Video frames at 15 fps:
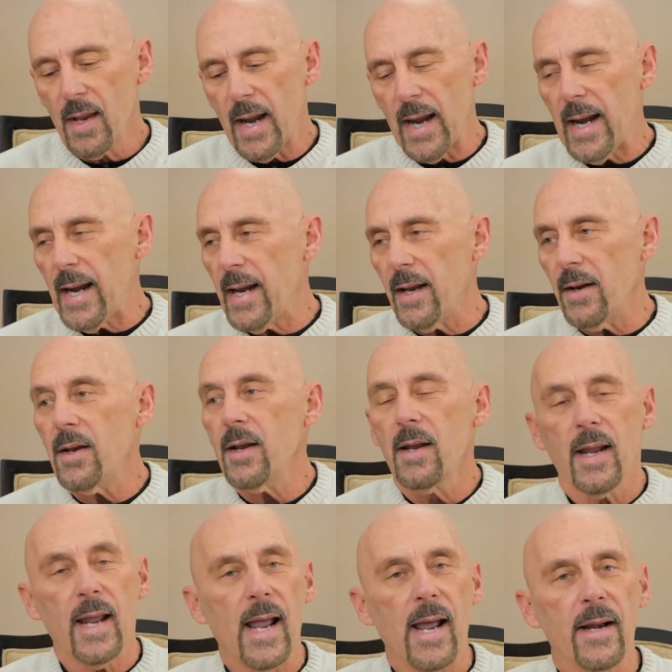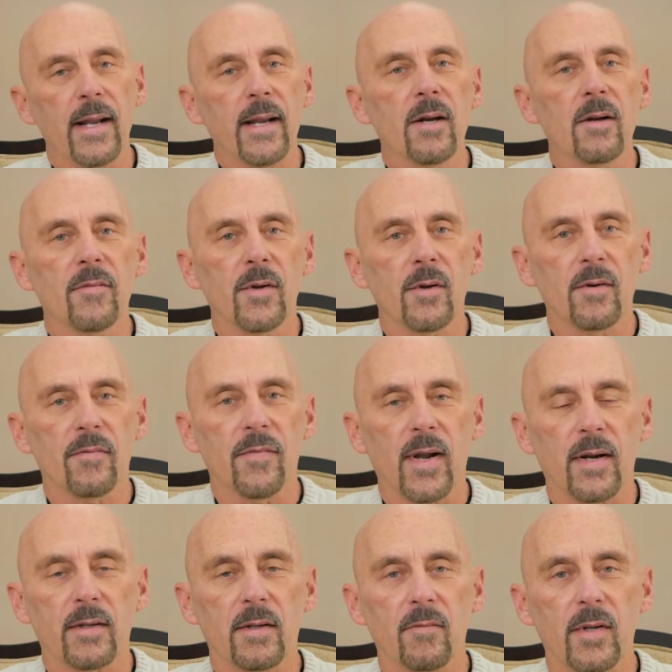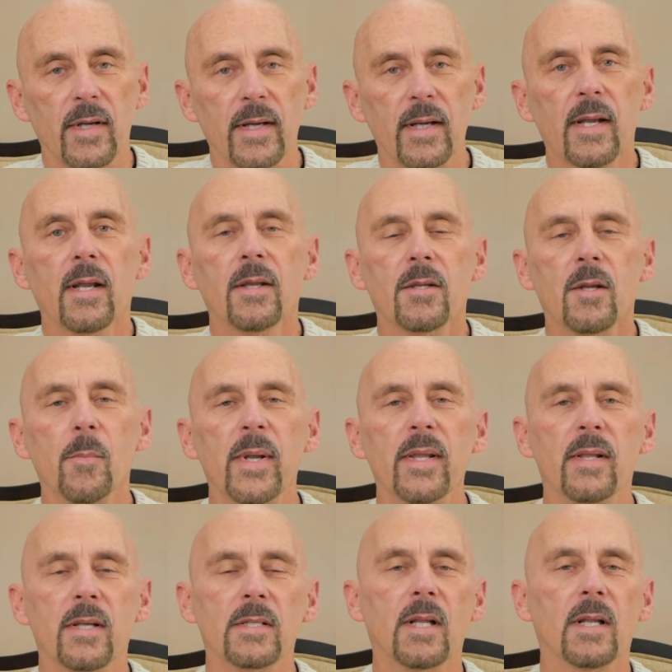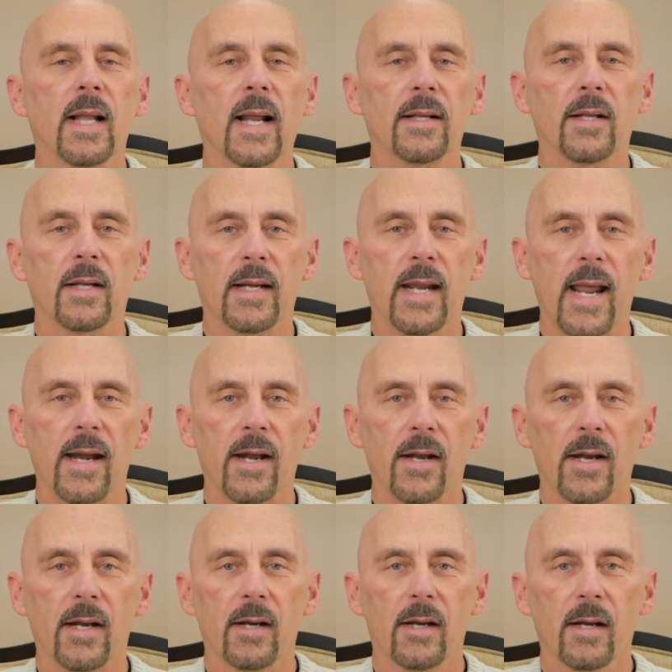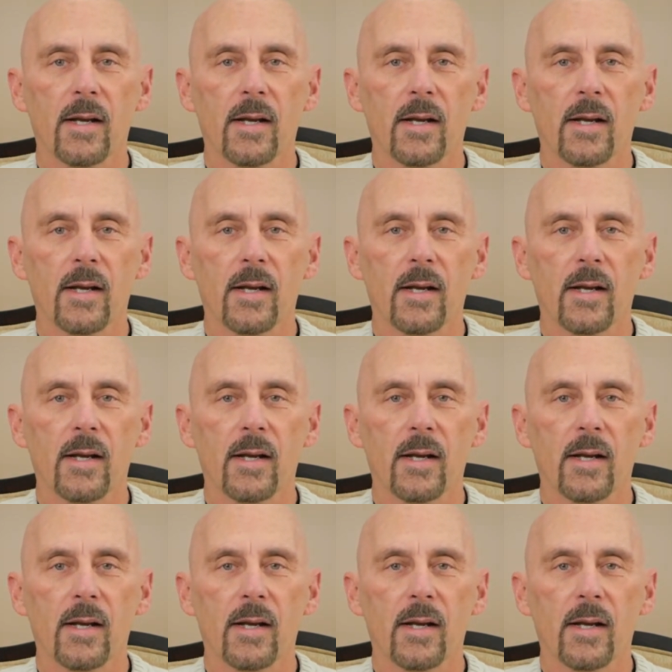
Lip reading: and how to interview effectively to be the selected candidate.